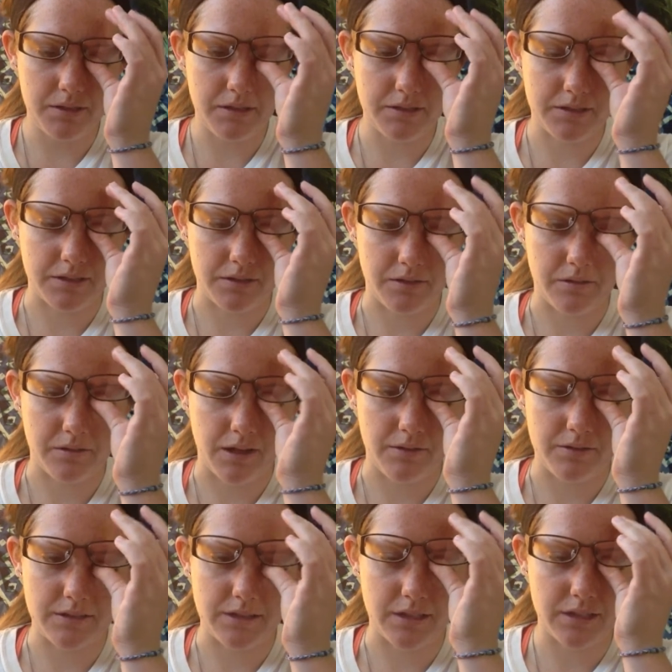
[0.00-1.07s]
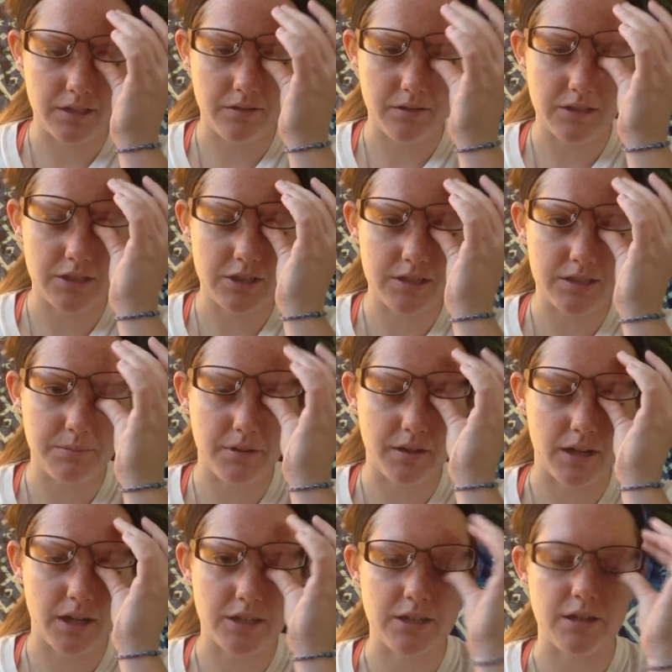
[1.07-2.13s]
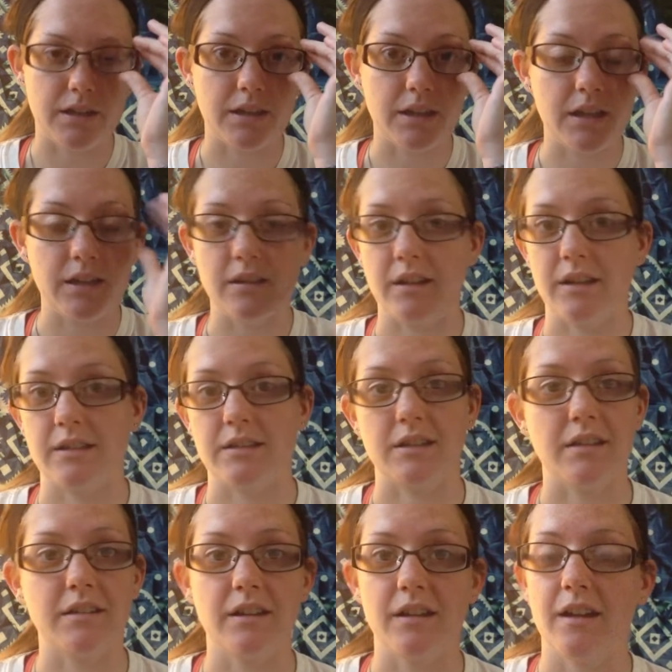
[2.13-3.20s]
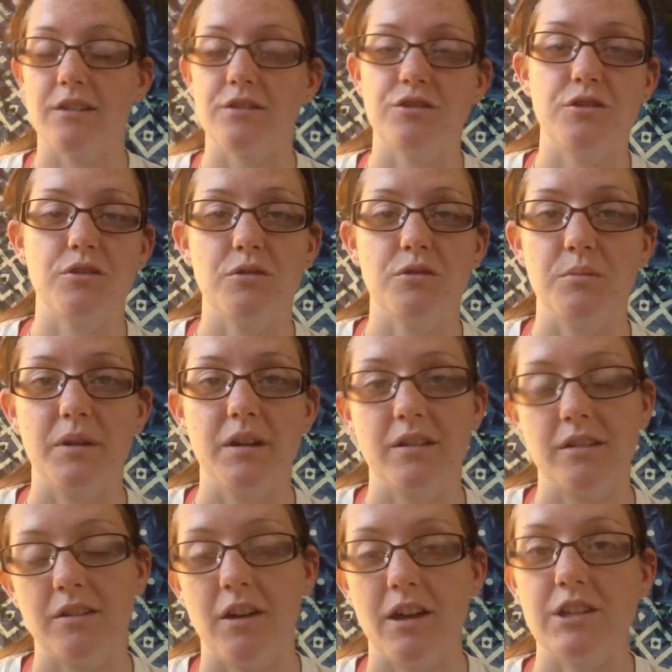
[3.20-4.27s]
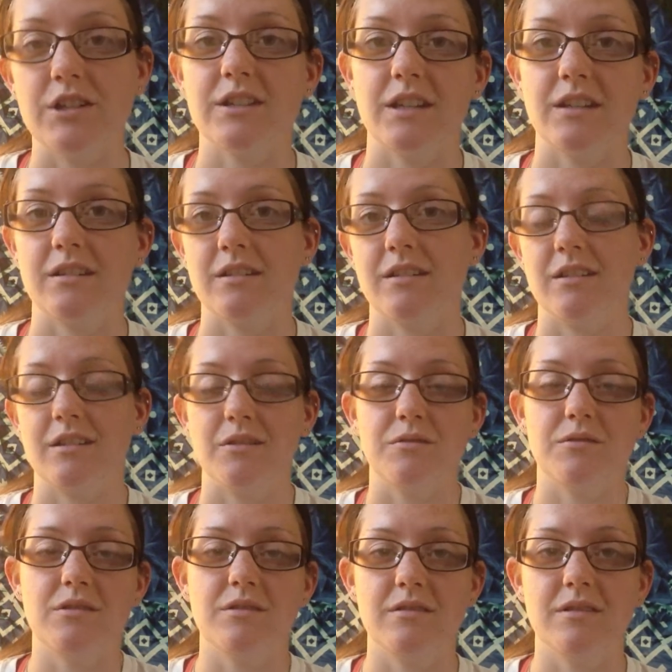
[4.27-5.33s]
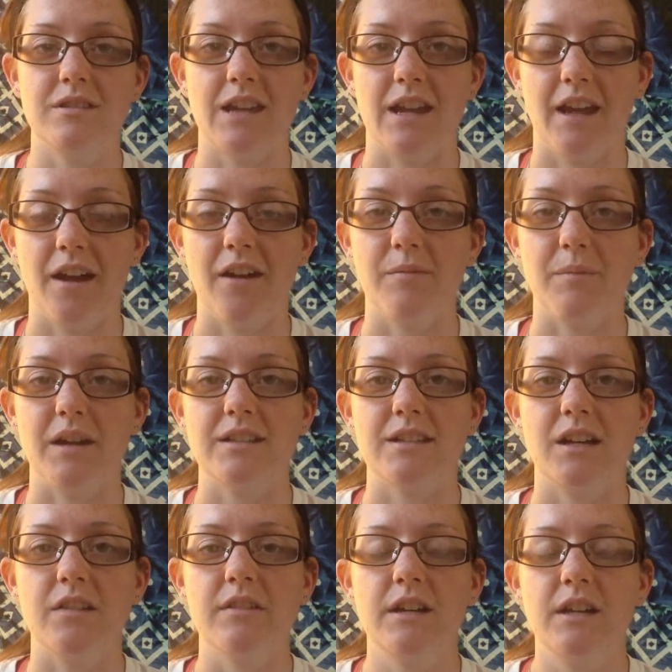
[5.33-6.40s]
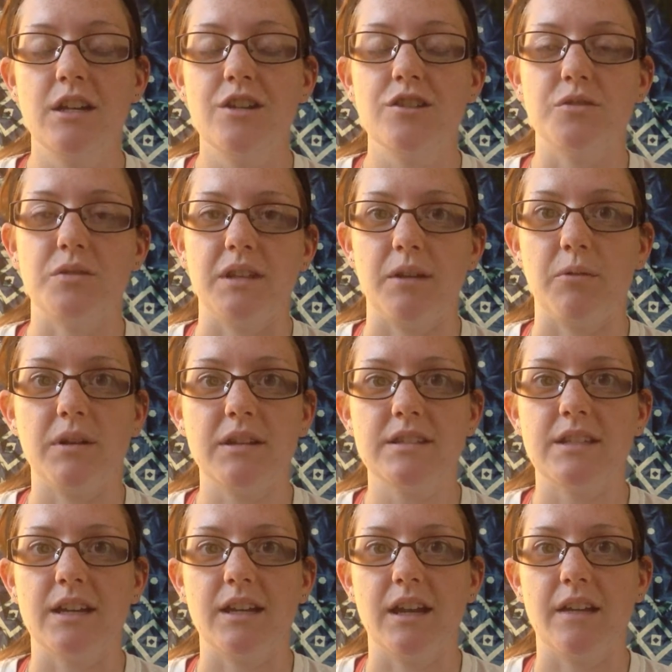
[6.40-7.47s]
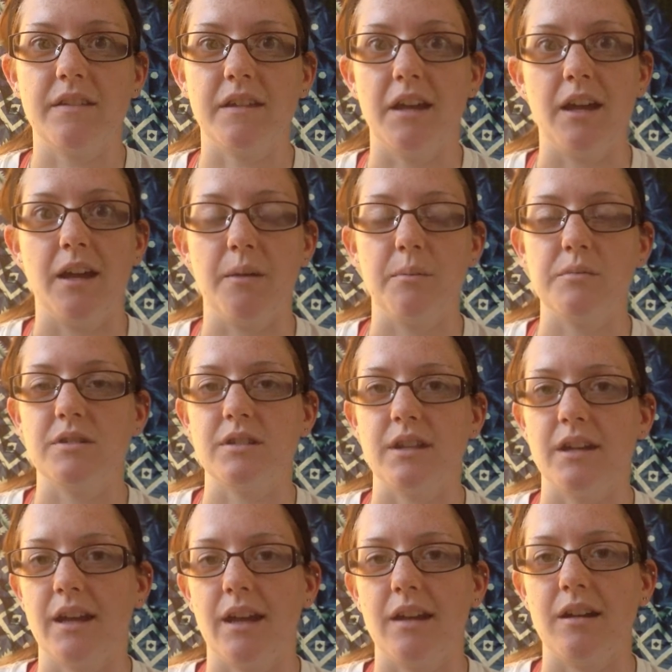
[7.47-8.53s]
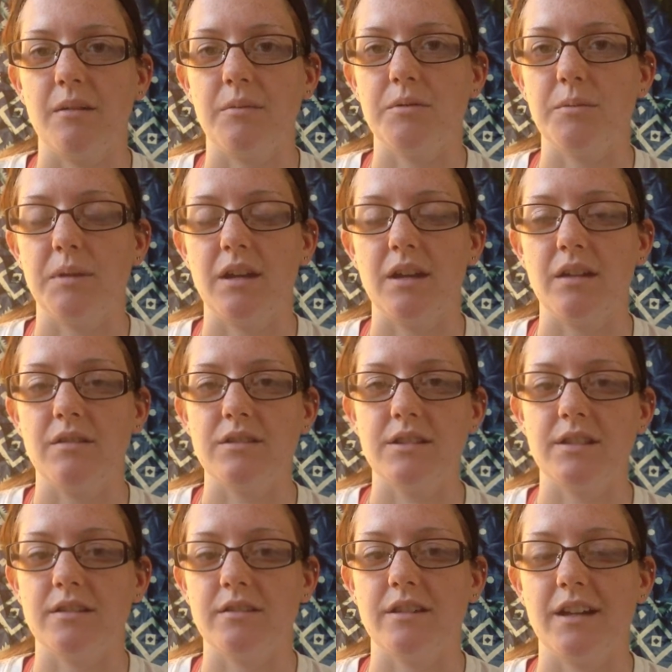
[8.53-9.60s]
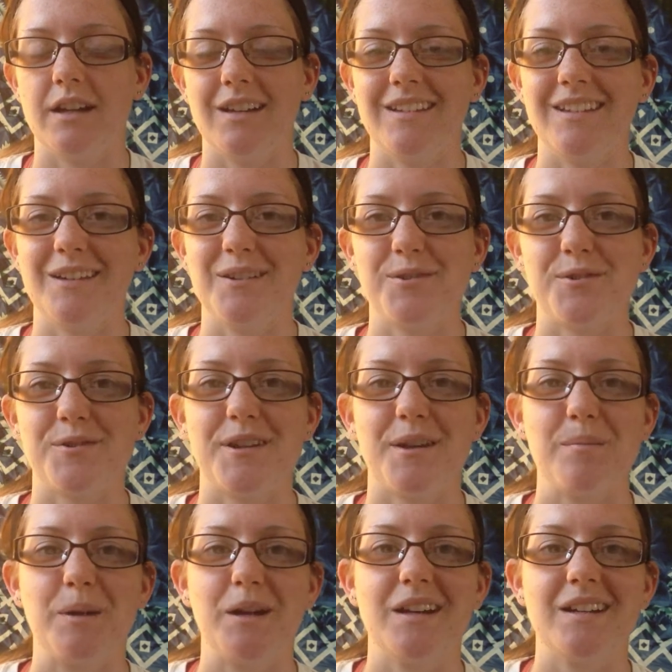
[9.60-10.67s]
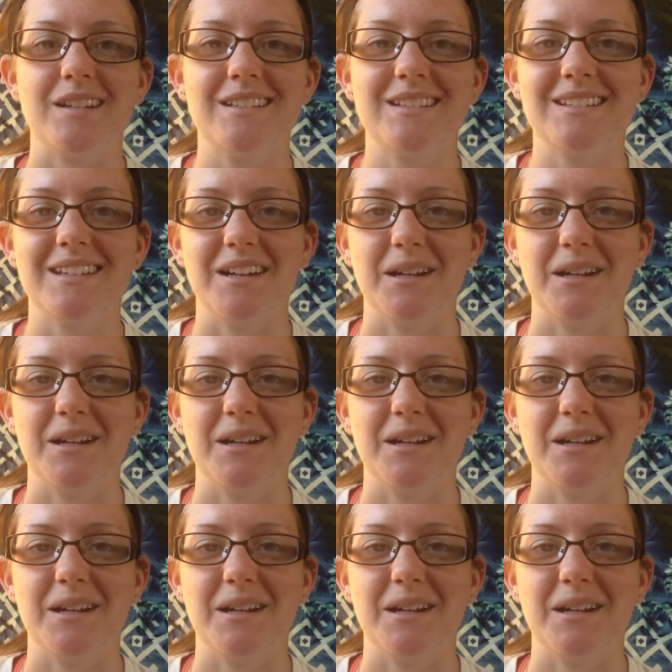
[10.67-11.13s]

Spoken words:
So I was like, you know, it's just a precautionary thing, like, it's nothing against you, but, you know, I just need to, you know, take care of myself. So he like went inside, got the games, and like handed them to me, and I was like, okay, like, here's your $10.